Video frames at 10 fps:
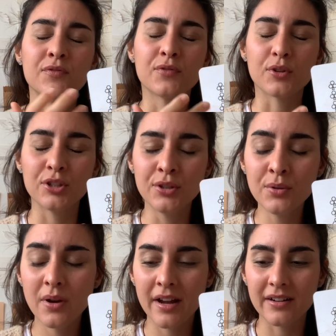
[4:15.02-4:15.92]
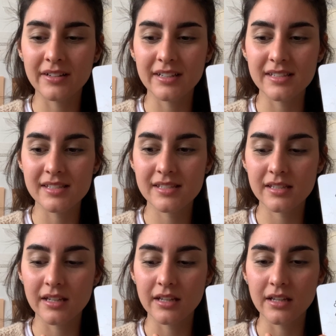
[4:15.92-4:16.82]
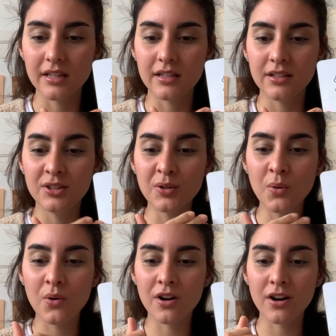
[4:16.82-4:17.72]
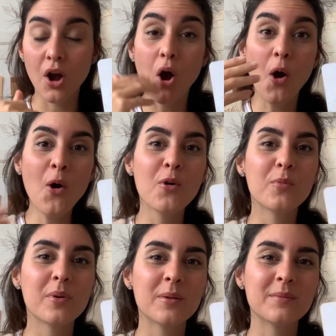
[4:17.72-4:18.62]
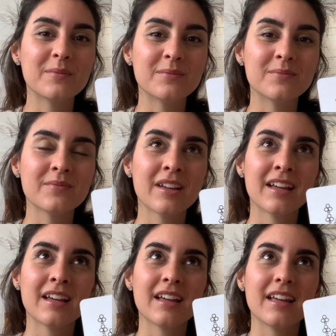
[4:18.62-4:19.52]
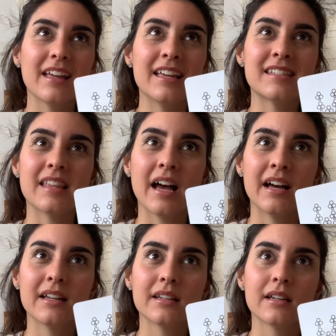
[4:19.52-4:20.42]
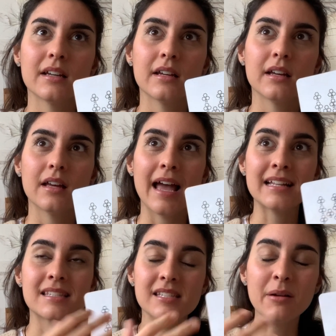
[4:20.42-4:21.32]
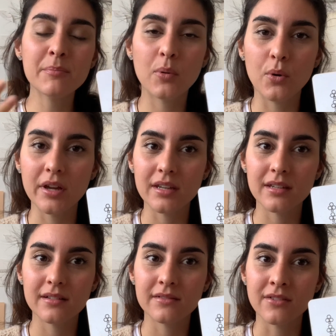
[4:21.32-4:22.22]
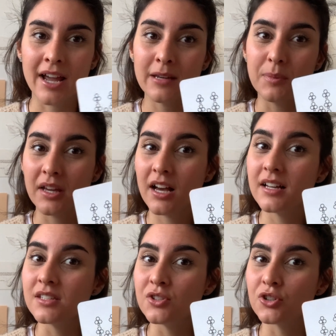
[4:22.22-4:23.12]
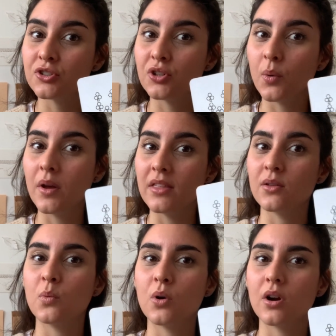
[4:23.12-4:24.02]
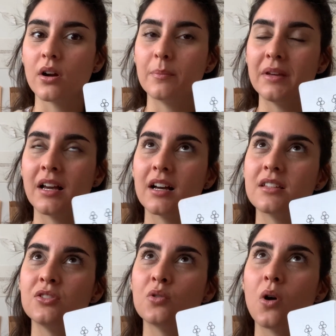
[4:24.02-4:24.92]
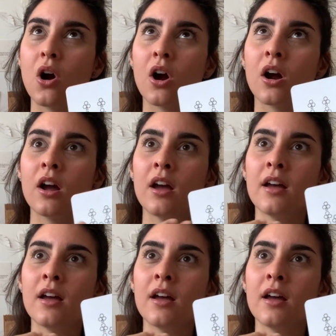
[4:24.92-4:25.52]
for you, Aries, your hope is that at some point, right, because you're doing the work, because you are